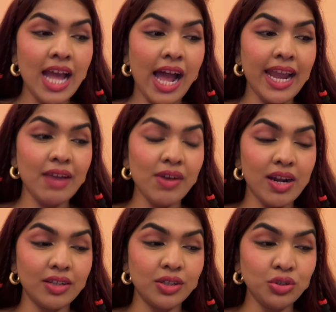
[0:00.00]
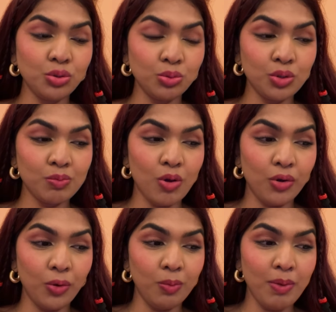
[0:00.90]
I have another shoot
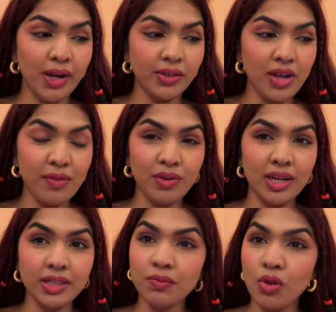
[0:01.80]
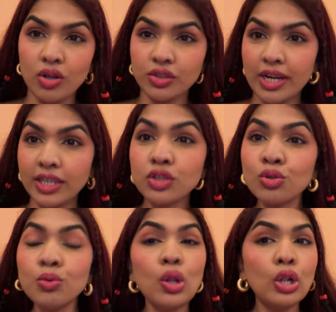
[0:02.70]
tomorrow, but I feel like the vlog is getting
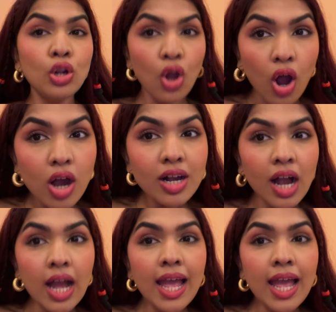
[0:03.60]
too long.